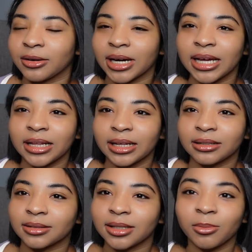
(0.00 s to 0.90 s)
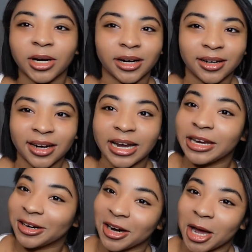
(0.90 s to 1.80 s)
or England, somewhere
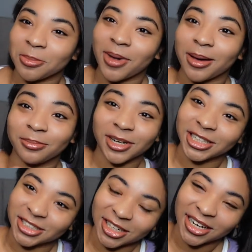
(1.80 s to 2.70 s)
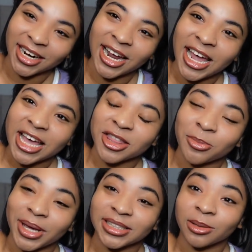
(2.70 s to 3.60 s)
in Europe, I'm pretty sure. They're
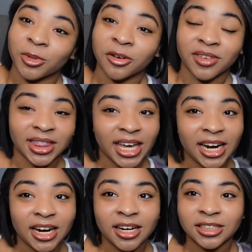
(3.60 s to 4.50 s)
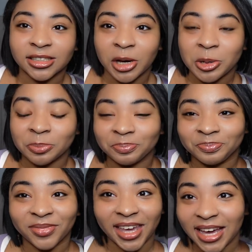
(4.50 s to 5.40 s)
based somewhere over there, so
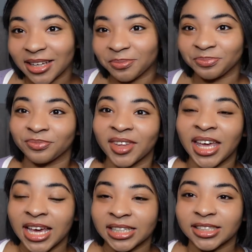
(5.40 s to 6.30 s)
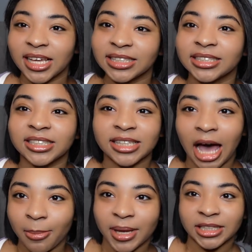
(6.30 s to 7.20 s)
yeah. So let's just
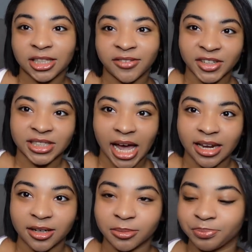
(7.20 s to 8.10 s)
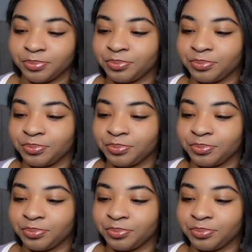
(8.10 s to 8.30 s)
hop into the first item.